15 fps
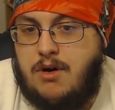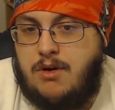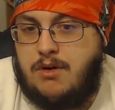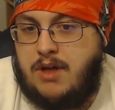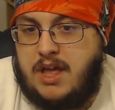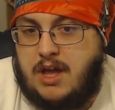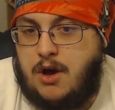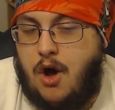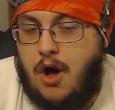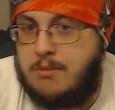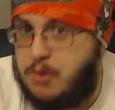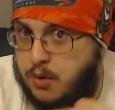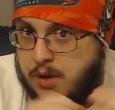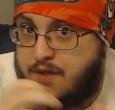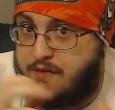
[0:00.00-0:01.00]
like
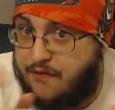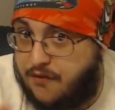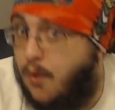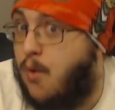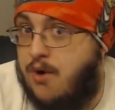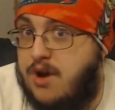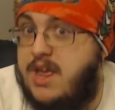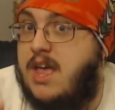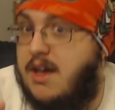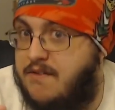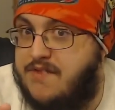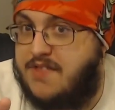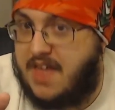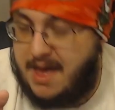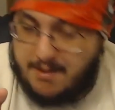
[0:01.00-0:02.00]
almost 40
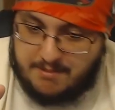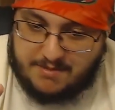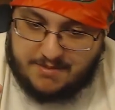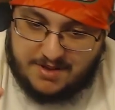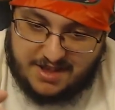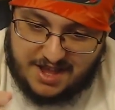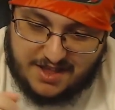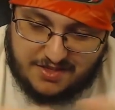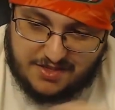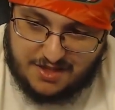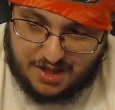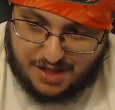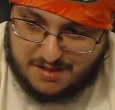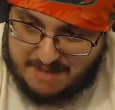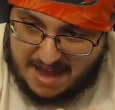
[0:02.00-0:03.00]
of them in the
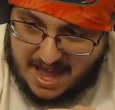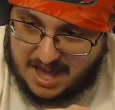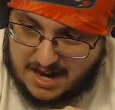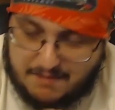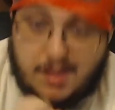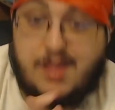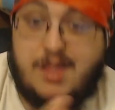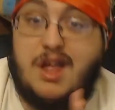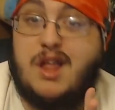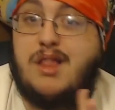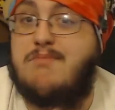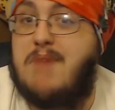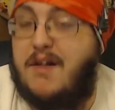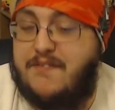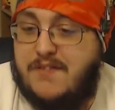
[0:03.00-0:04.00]
span of 6
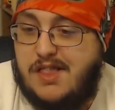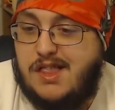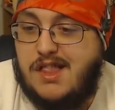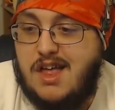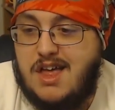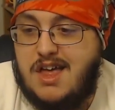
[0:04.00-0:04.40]
months.